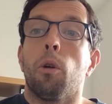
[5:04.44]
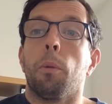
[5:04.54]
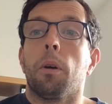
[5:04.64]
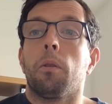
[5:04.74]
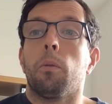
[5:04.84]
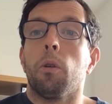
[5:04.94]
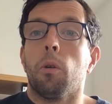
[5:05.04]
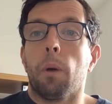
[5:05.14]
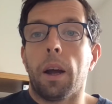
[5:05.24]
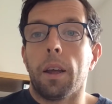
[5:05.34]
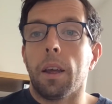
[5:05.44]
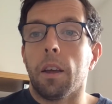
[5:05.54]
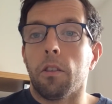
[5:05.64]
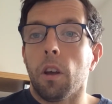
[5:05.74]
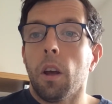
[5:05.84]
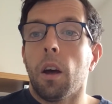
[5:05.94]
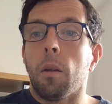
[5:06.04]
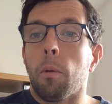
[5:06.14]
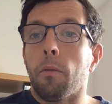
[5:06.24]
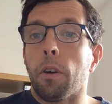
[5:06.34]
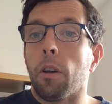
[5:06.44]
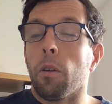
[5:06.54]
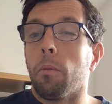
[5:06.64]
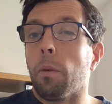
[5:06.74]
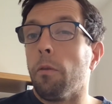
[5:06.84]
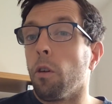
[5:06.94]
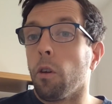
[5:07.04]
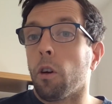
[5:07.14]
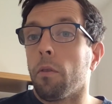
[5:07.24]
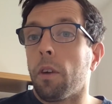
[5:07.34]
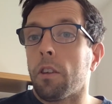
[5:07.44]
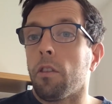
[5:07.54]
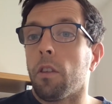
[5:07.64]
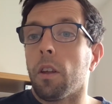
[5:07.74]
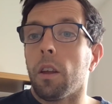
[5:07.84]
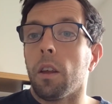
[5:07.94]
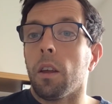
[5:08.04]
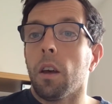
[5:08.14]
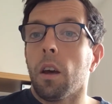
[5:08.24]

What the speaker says: Romeo? Do we know where he is? And Benvolio confesses that he